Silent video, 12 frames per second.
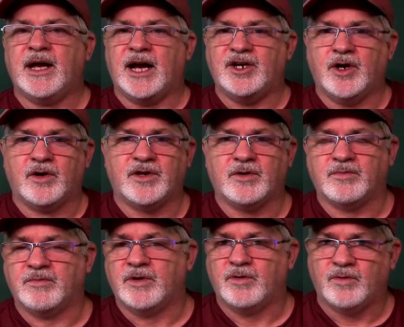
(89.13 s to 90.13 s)
I know that
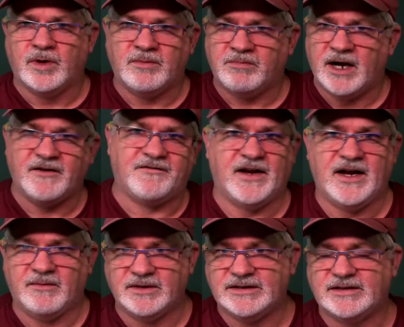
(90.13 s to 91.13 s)
when my
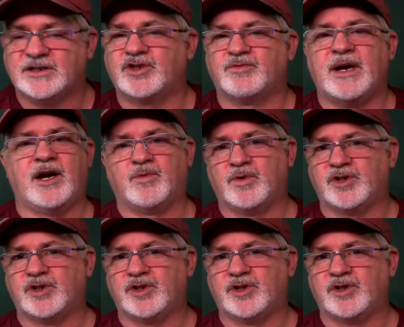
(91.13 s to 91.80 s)
family sits around,